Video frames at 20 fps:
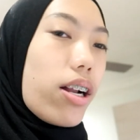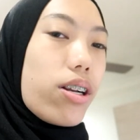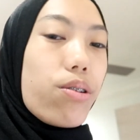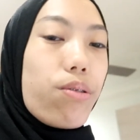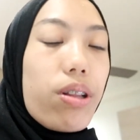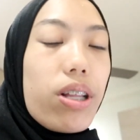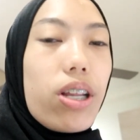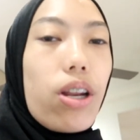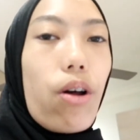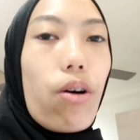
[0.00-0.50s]
And I
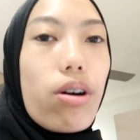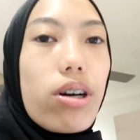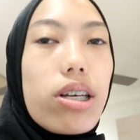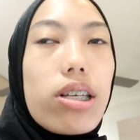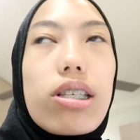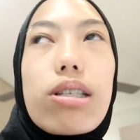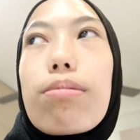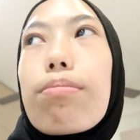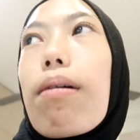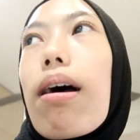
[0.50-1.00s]
don't really know
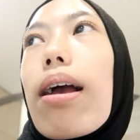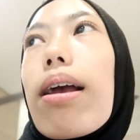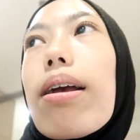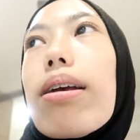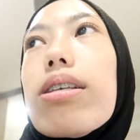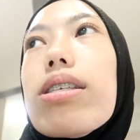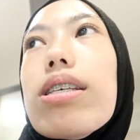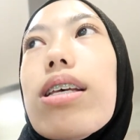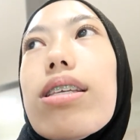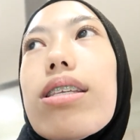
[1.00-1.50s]
because
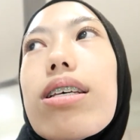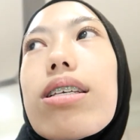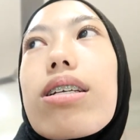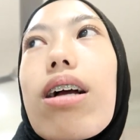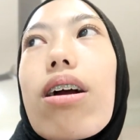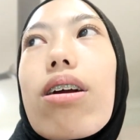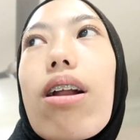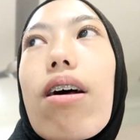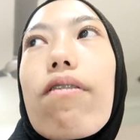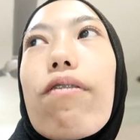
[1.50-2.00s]
my
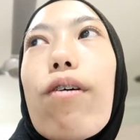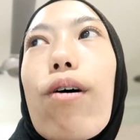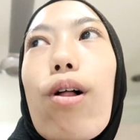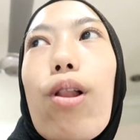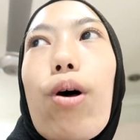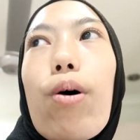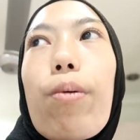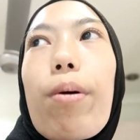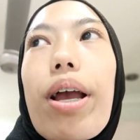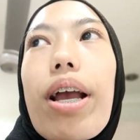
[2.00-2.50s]
sisters are not
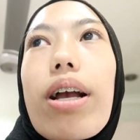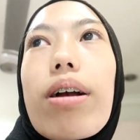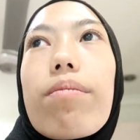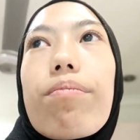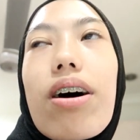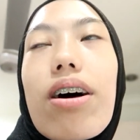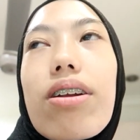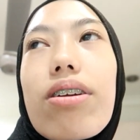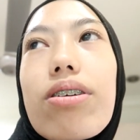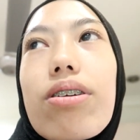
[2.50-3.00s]

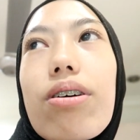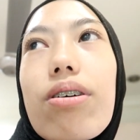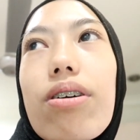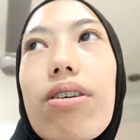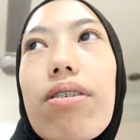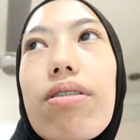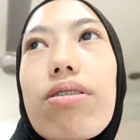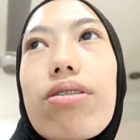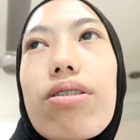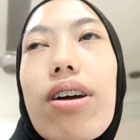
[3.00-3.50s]
following. I don't know.
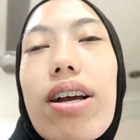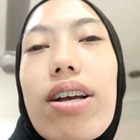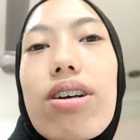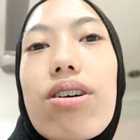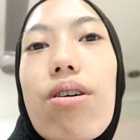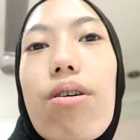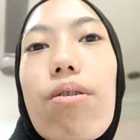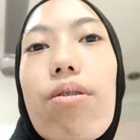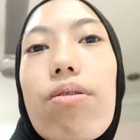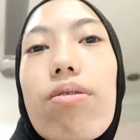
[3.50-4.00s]
Should
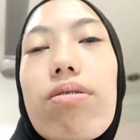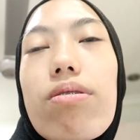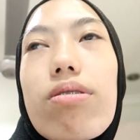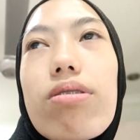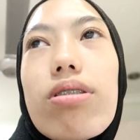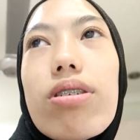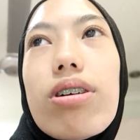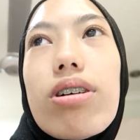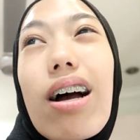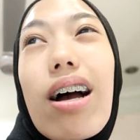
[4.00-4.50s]
I go?
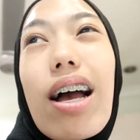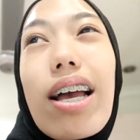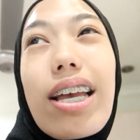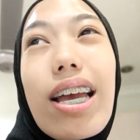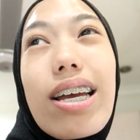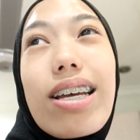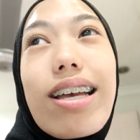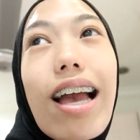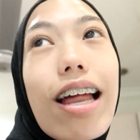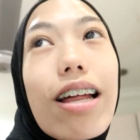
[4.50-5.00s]
I
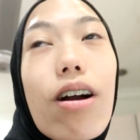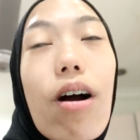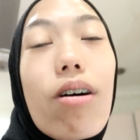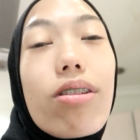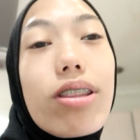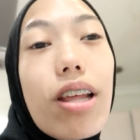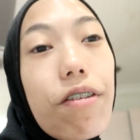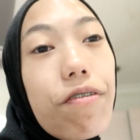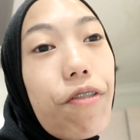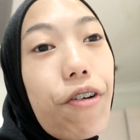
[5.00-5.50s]
can get
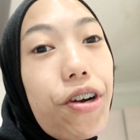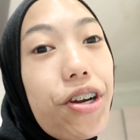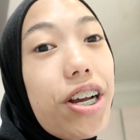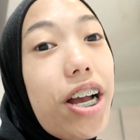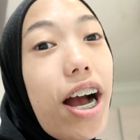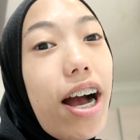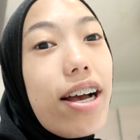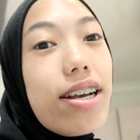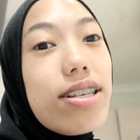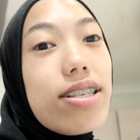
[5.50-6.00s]
content for
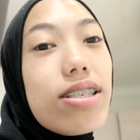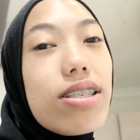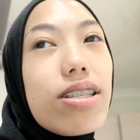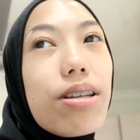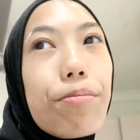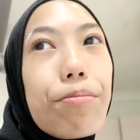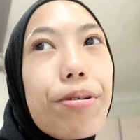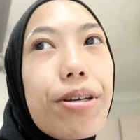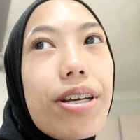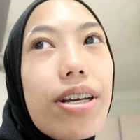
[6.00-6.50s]
you guys,
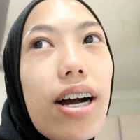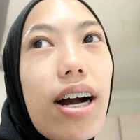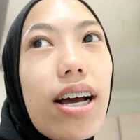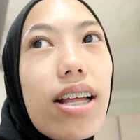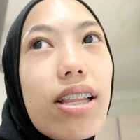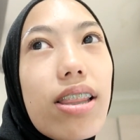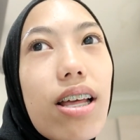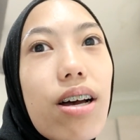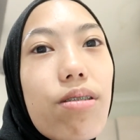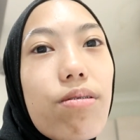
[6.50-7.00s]
but
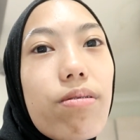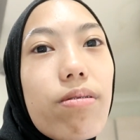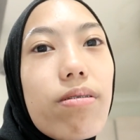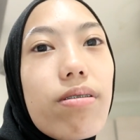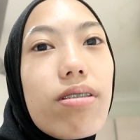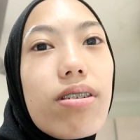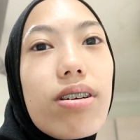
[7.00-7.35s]
I don't know.